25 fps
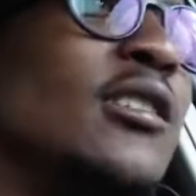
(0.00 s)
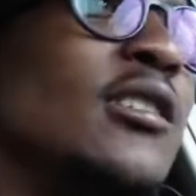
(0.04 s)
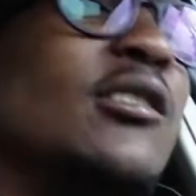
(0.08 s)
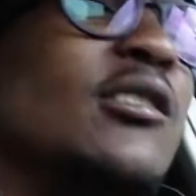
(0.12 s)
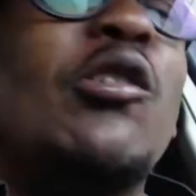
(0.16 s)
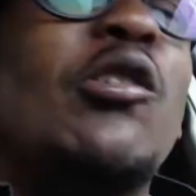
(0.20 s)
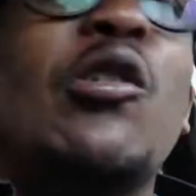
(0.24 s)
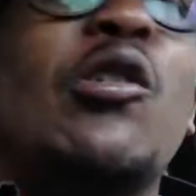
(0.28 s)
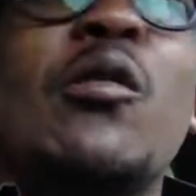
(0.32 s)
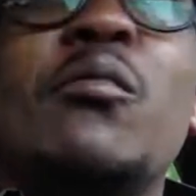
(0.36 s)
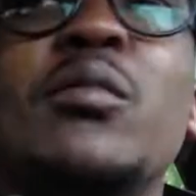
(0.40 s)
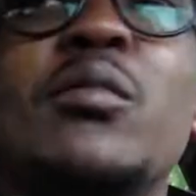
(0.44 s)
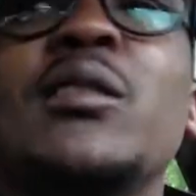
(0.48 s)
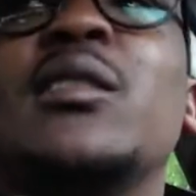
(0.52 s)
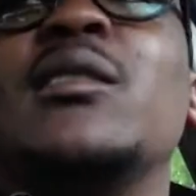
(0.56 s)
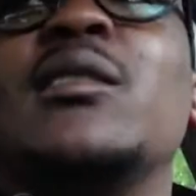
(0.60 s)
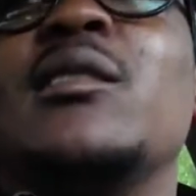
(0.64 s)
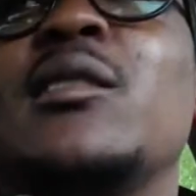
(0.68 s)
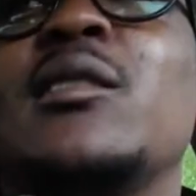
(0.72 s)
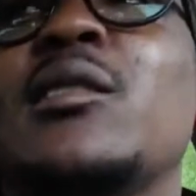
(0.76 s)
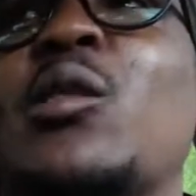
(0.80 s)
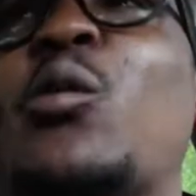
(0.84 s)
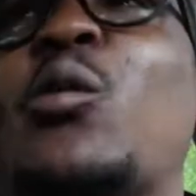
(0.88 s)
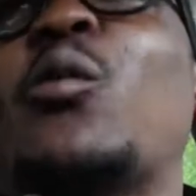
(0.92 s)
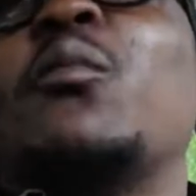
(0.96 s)
Hobby
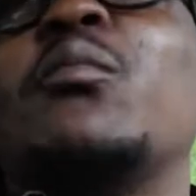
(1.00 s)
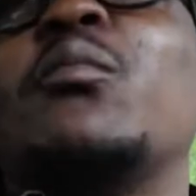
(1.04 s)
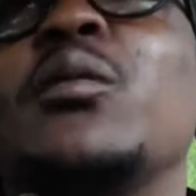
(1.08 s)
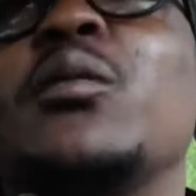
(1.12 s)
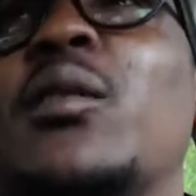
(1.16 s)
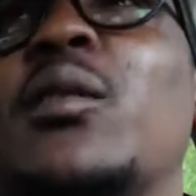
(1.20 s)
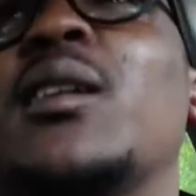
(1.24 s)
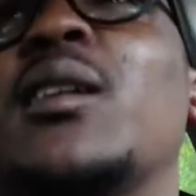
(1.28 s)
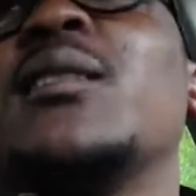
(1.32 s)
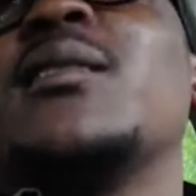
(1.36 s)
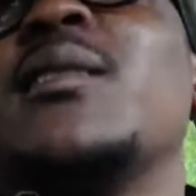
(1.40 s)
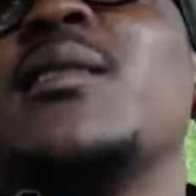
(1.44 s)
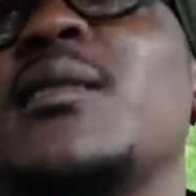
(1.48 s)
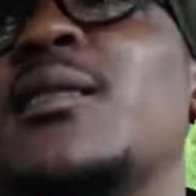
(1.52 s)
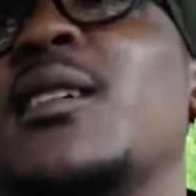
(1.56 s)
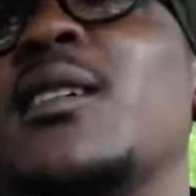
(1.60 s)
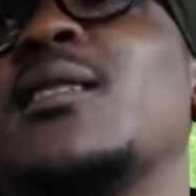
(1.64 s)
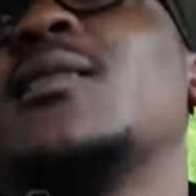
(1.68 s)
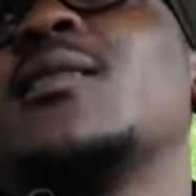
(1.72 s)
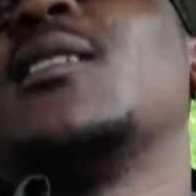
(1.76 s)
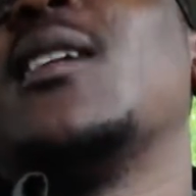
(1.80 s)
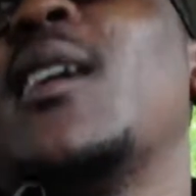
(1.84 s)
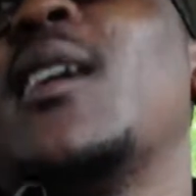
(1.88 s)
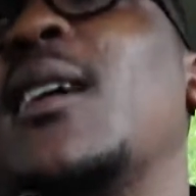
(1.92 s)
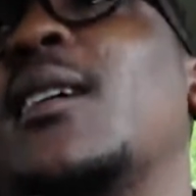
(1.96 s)
hobby wise is just
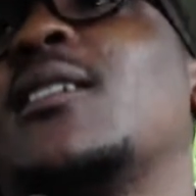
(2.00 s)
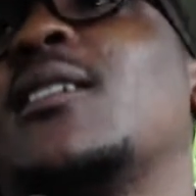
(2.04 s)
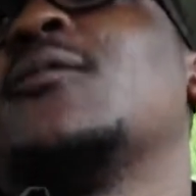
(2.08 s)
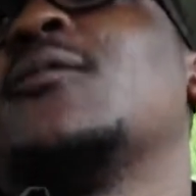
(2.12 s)
like